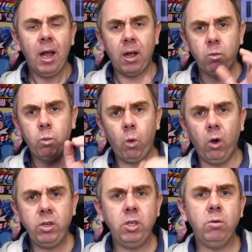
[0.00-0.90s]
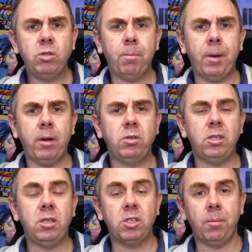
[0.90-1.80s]
And one user
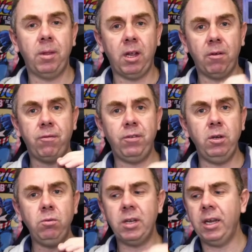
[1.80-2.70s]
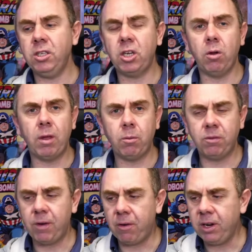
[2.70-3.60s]
posted something a few days ago that
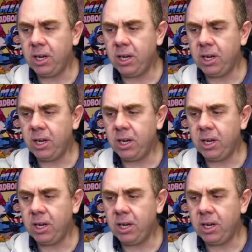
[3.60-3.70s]
was very